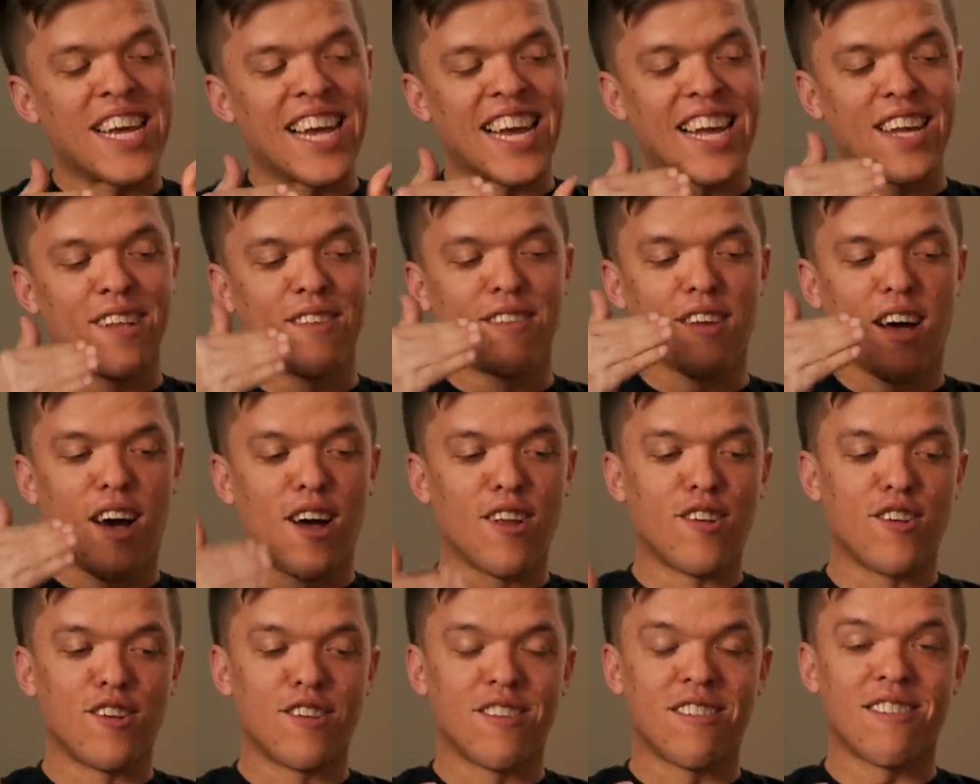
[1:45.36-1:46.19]
kids
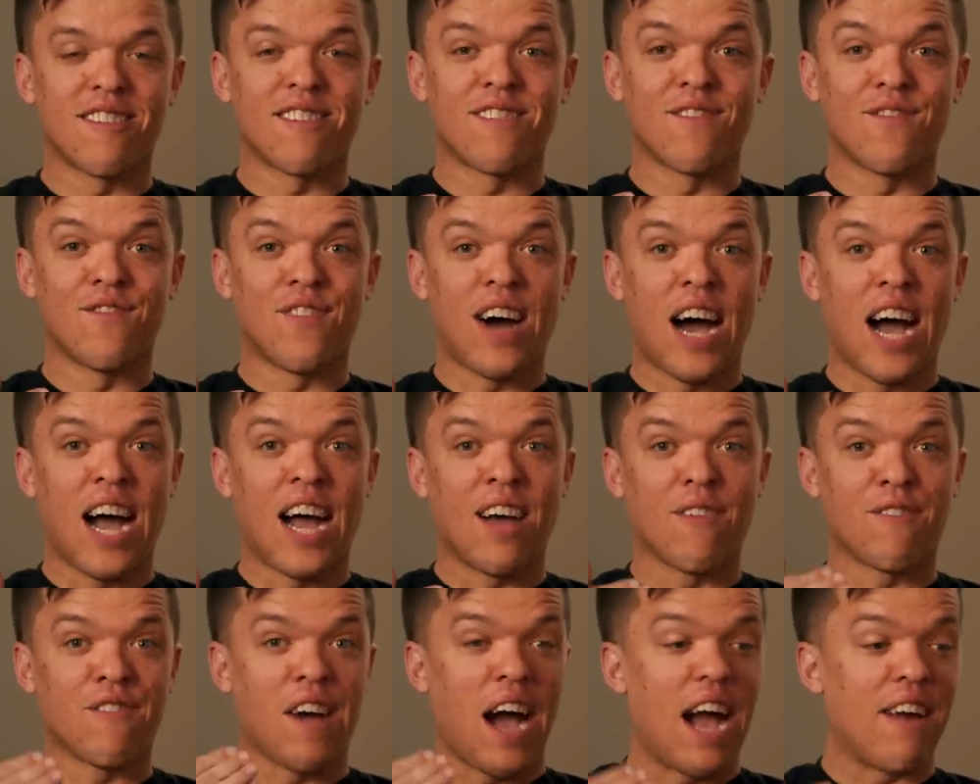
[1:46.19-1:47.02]
under
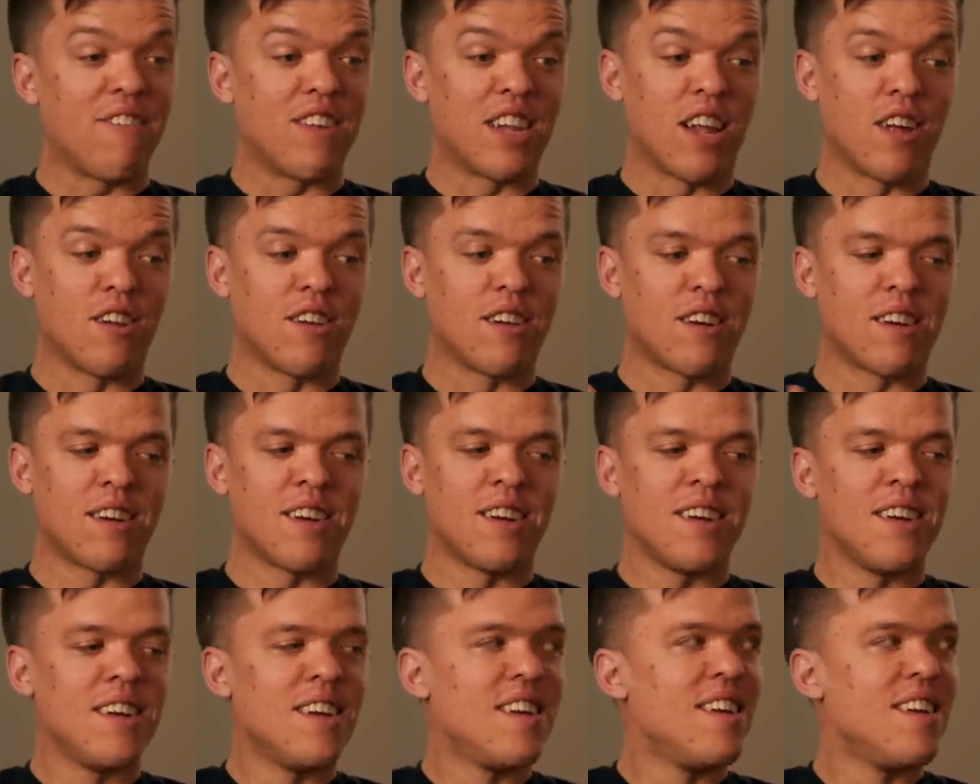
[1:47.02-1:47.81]
five, five and under,